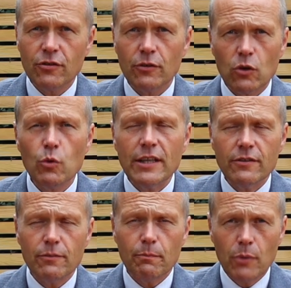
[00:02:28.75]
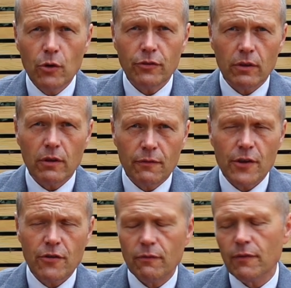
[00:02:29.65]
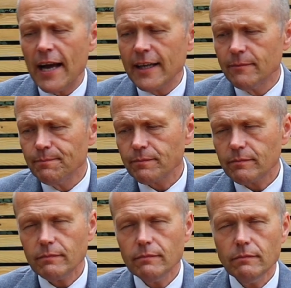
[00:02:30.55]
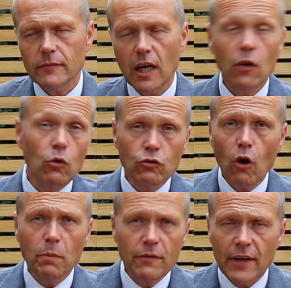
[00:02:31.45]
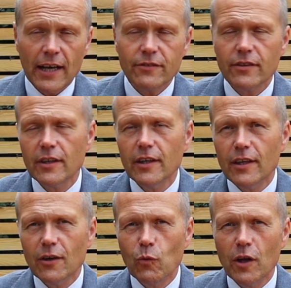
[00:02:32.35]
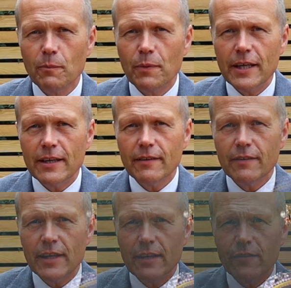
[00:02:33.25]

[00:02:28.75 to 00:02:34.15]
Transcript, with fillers: so the Queen's personal official flag. And on top of that will be the